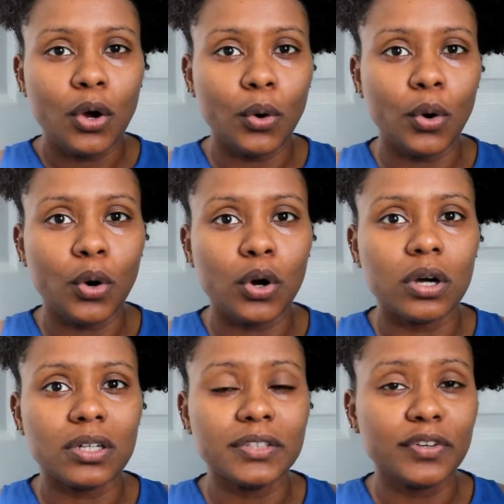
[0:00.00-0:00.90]

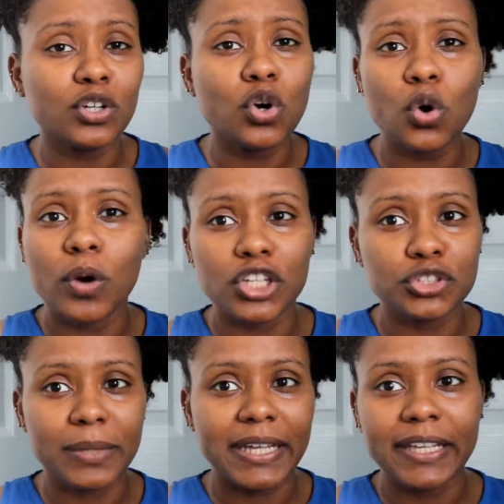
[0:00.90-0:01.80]
or even
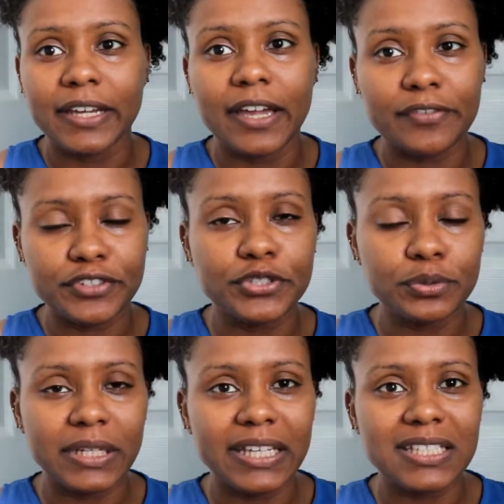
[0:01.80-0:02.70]
co-wash my hair every
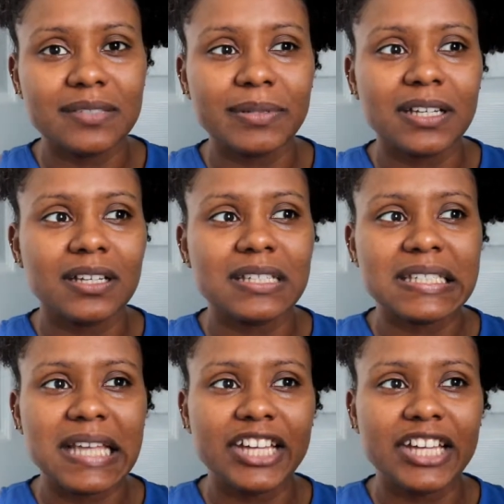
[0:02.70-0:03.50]
2 days because